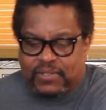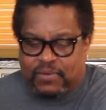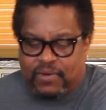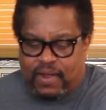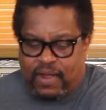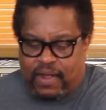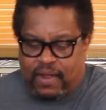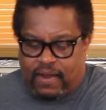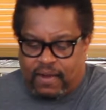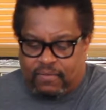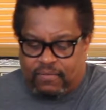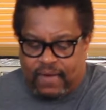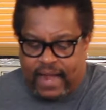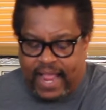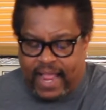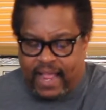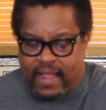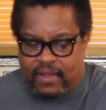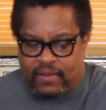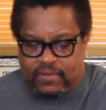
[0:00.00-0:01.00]
a
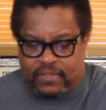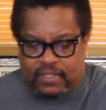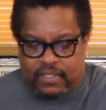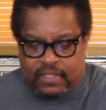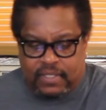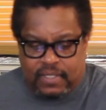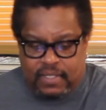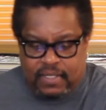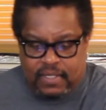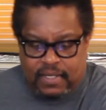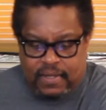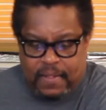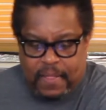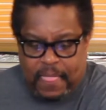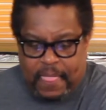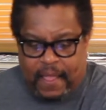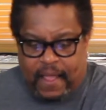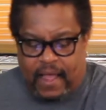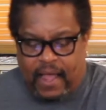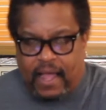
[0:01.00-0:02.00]
round
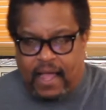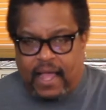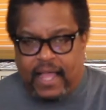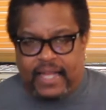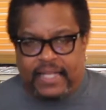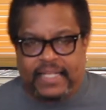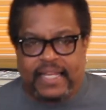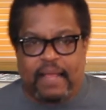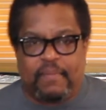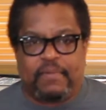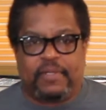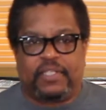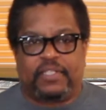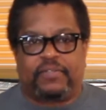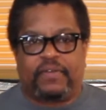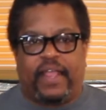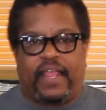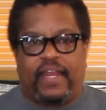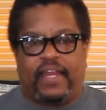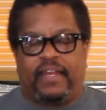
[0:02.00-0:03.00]
and
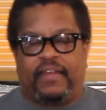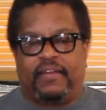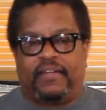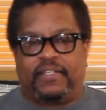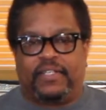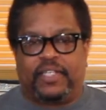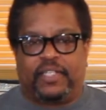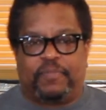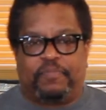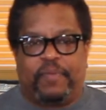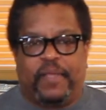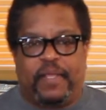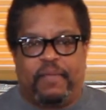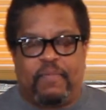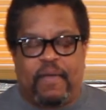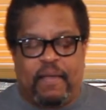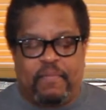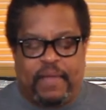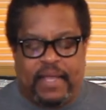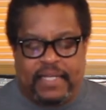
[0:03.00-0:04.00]
demonstrate it just being
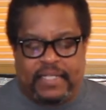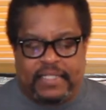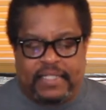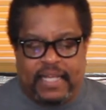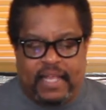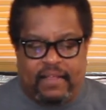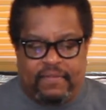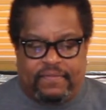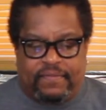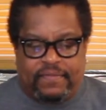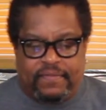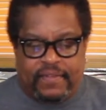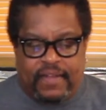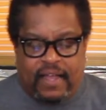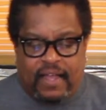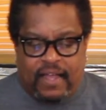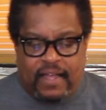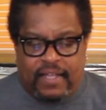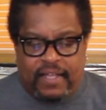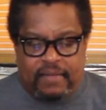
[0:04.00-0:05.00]
by myself
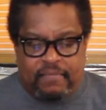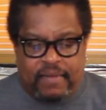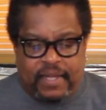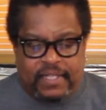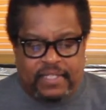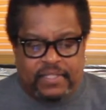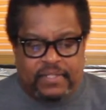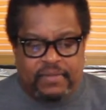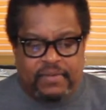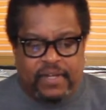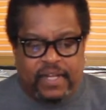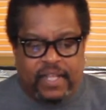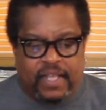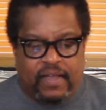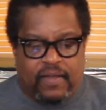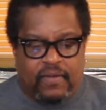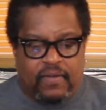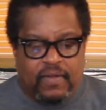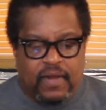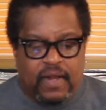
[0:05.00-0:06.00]
in my
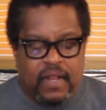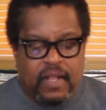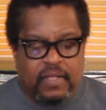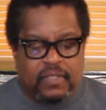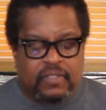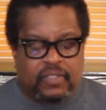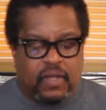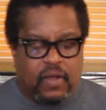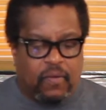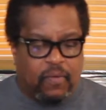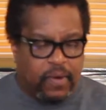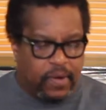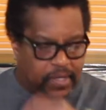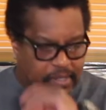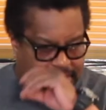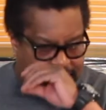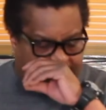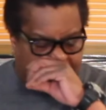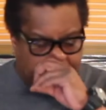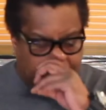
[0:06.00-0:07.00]
studio. So
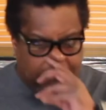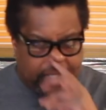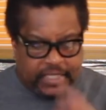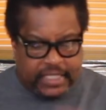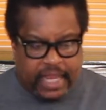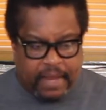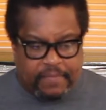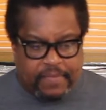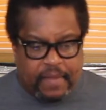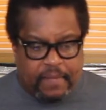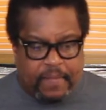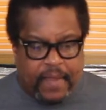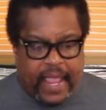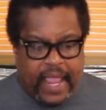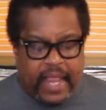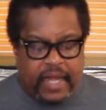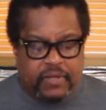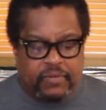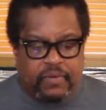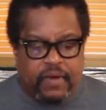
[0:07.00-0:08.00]
we skipped a
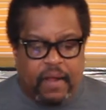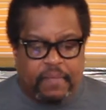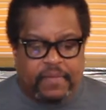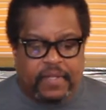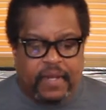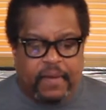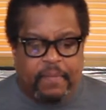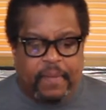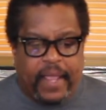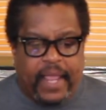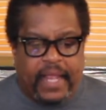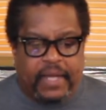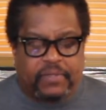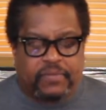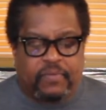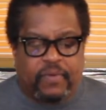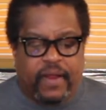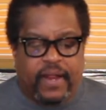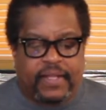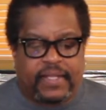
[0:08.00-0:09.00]
page. We're up to the
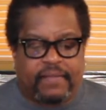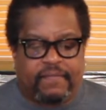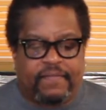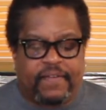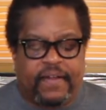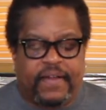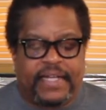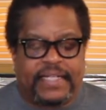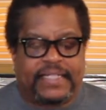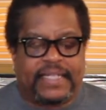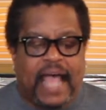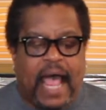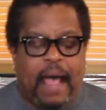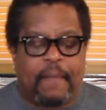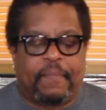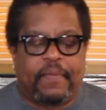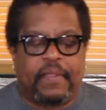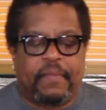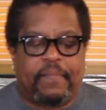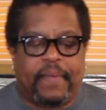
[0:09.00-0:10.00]
page where at the very
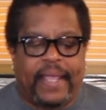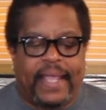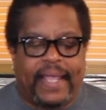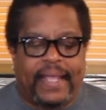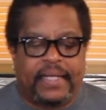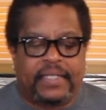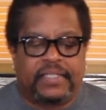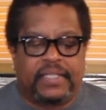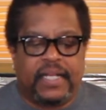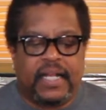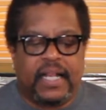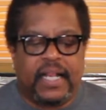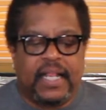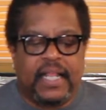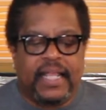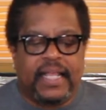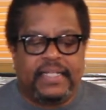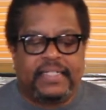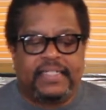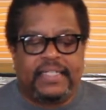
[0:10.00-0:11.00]
top of the page
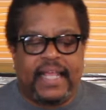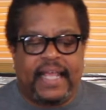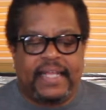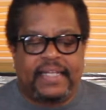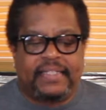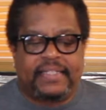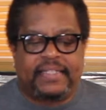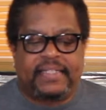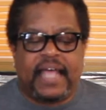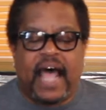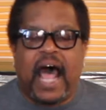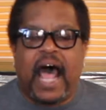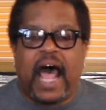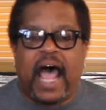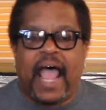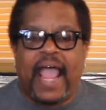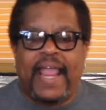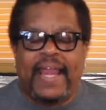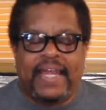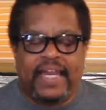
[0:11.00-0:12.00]
it says
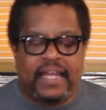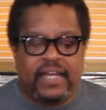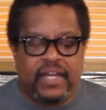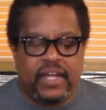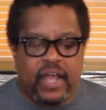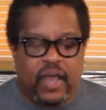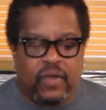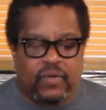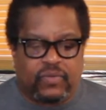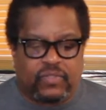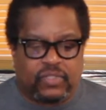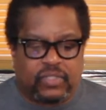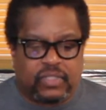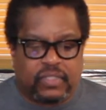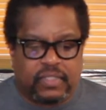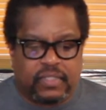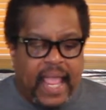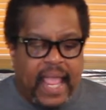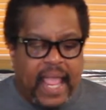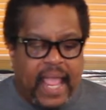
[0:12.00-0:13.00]
Tithe
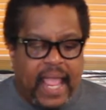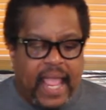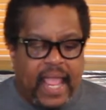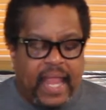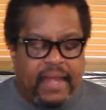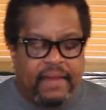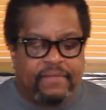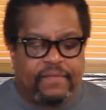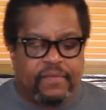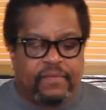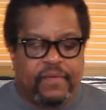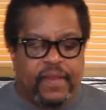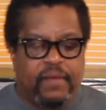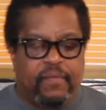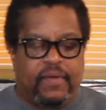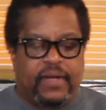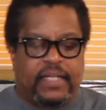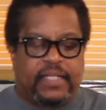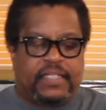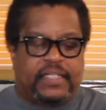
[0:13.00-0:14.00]
Notes. And if you
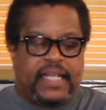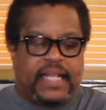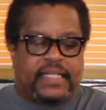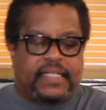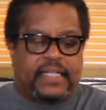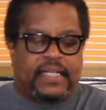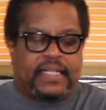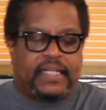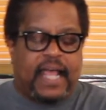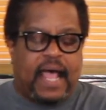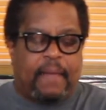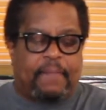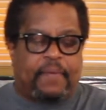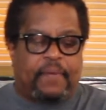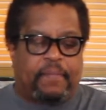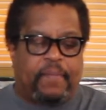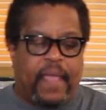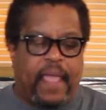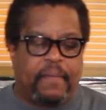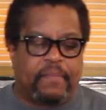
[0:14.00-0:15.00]
read what it says at the top
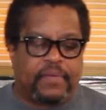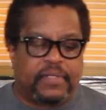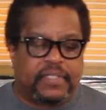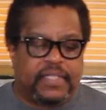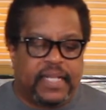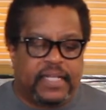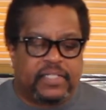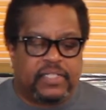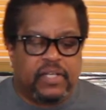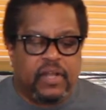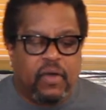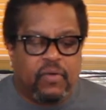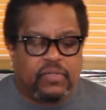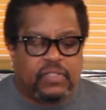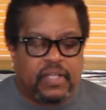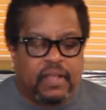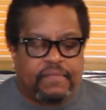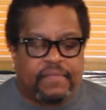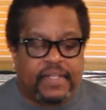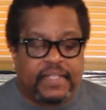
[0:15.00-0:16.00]
of the paper, it says
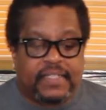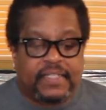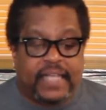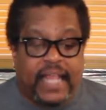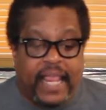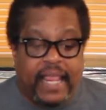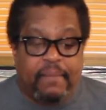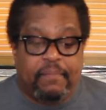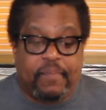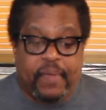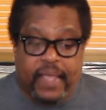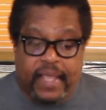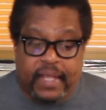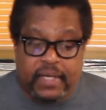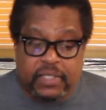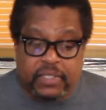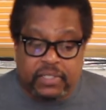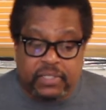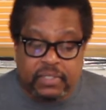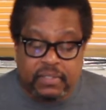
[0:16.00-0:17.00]
notes of the same
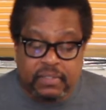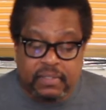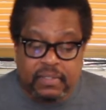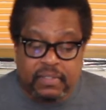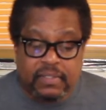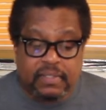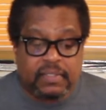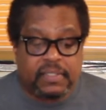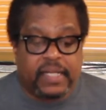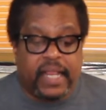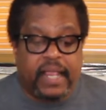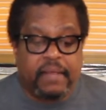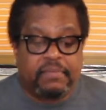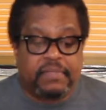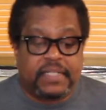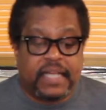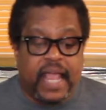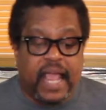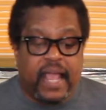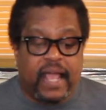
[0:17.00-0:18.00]
pitch, same
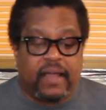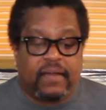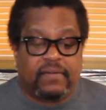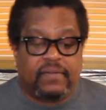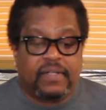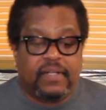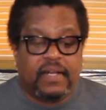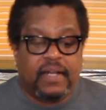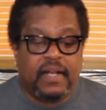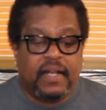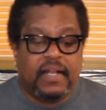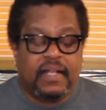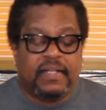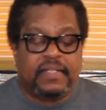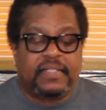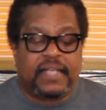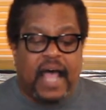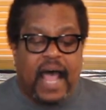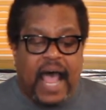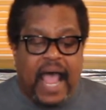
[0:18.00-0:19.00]
sound,
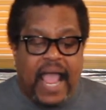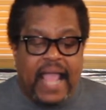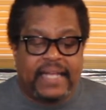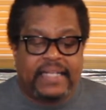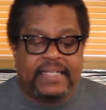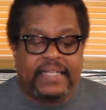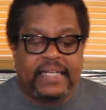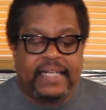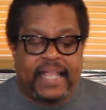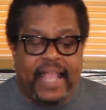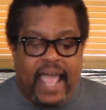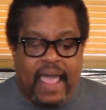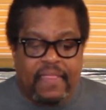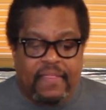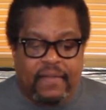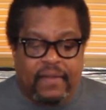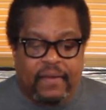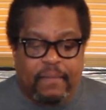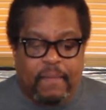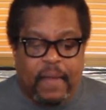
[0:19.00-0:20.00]
tied
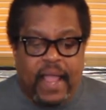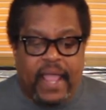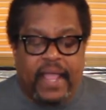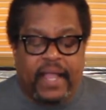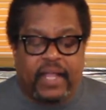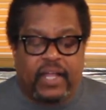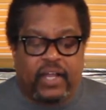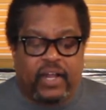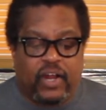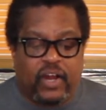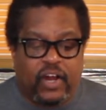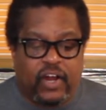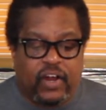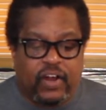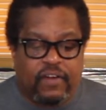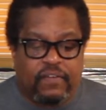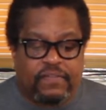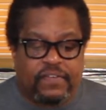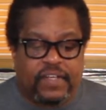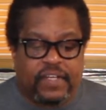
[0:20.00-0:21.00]
together by a
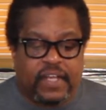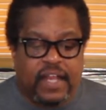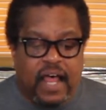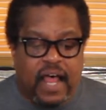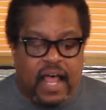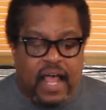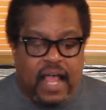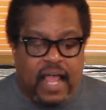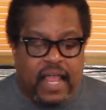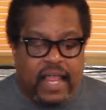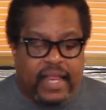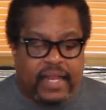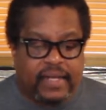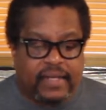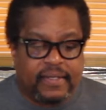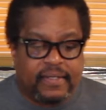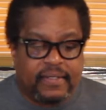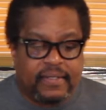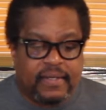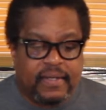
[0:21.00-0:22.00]
curved line.
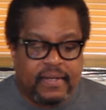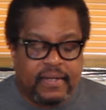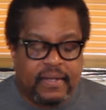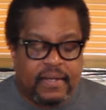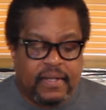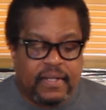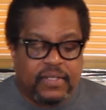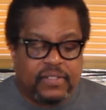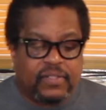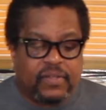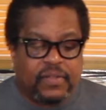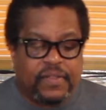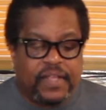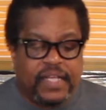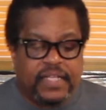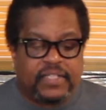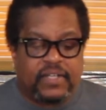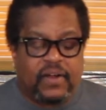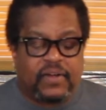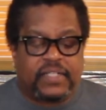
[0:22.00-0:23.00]
So
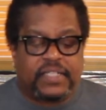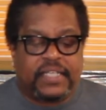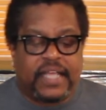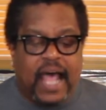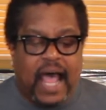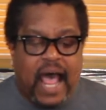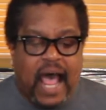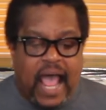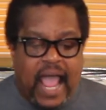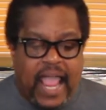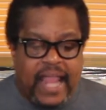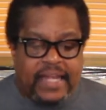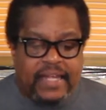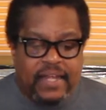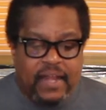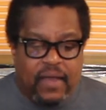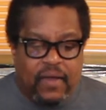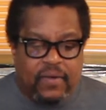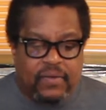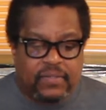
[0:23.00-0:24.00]
these are tithe
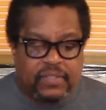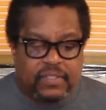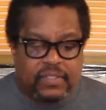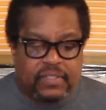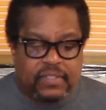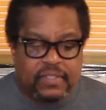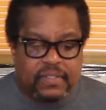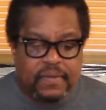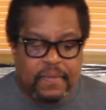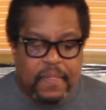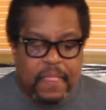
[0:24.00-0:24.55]
notes,